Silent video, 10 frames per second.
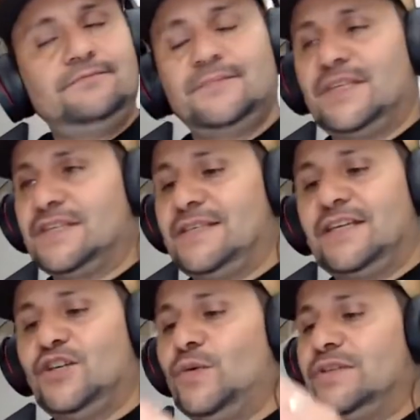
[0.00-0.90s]
the
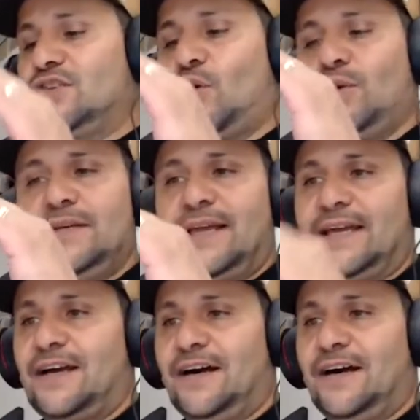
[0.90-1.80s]
signal would totally
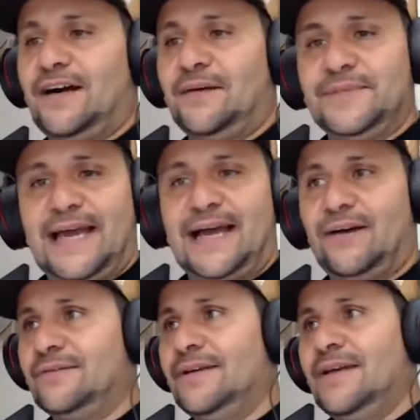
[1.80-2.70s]
like come
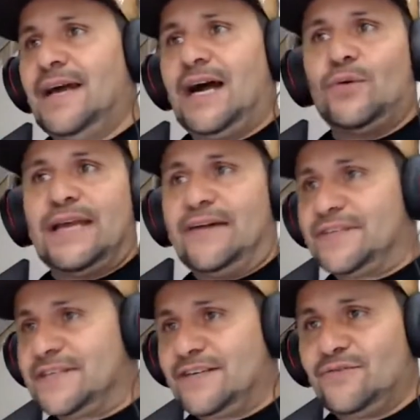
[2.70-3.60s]
down. I wouldn't
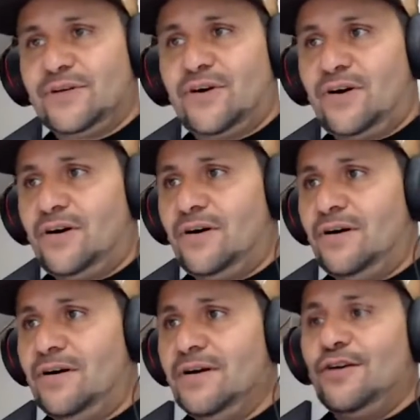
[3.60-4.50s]
have a signal at
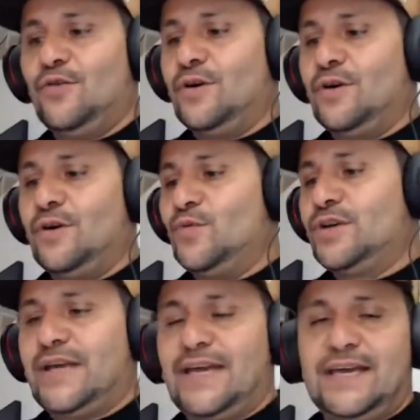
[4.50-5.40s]
all, or it would
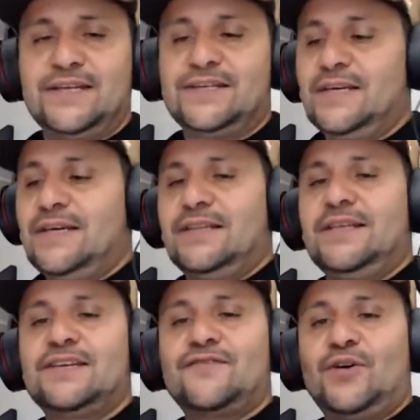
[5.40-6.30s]
go to edge.
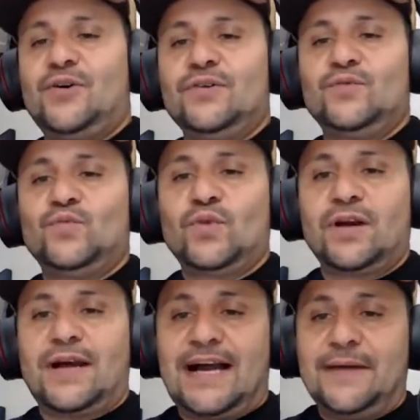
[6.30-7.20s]
This phone
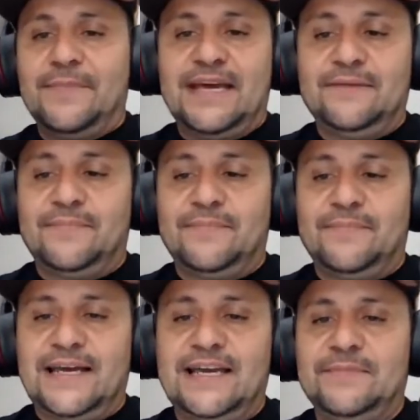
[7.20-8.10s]
where I'm at in
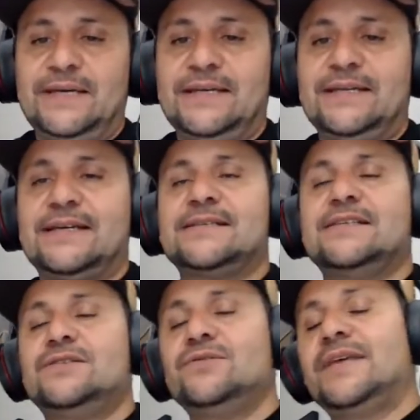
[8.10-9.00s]
Miami
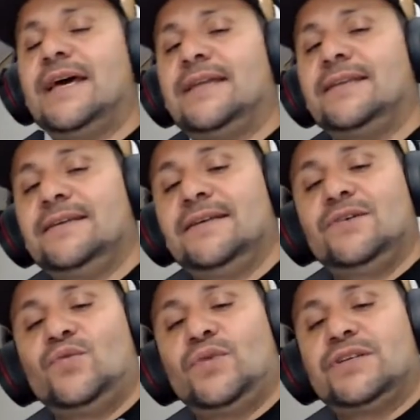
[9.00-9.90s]
doesn't do that,
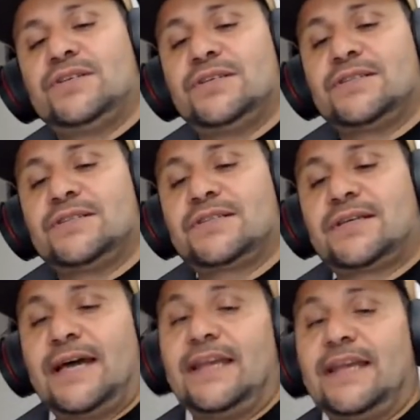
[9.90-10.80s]
which is kind of